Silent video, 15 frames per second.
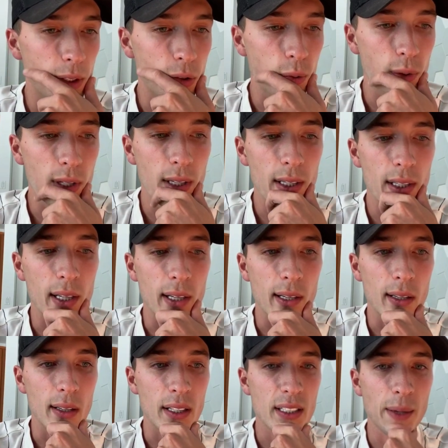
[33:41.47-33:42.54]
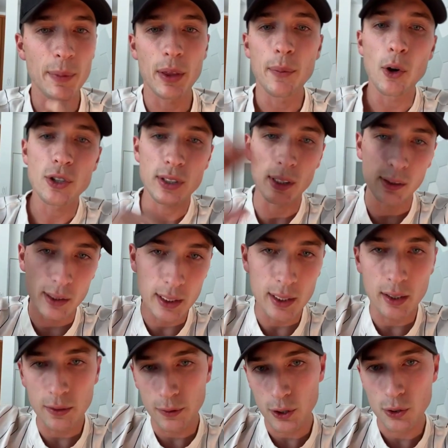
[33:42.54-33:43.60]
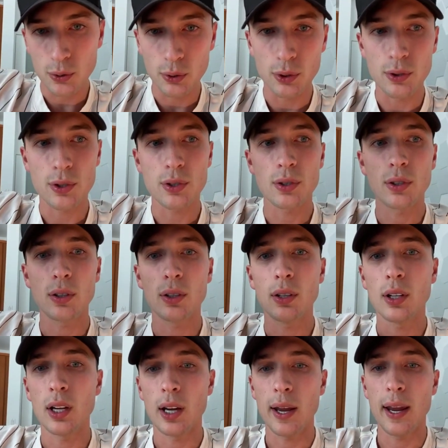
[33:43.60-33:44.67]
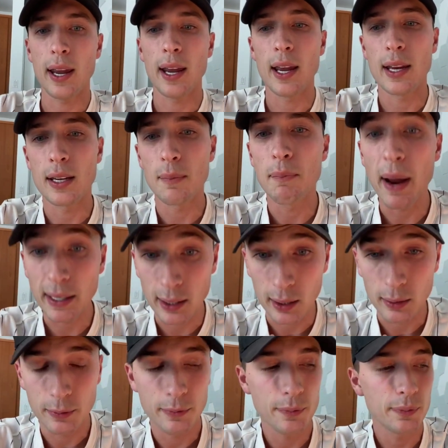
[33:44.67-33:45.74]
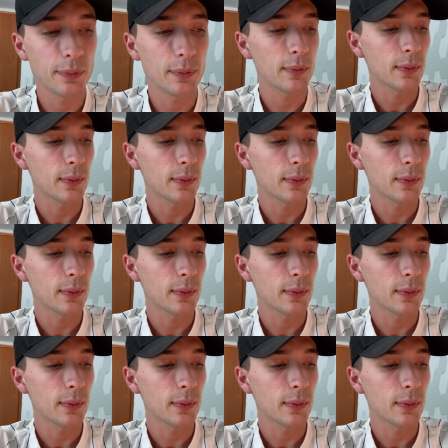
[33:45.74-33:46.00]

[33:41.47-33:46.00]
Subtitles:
between some of the most elite individuals in banking.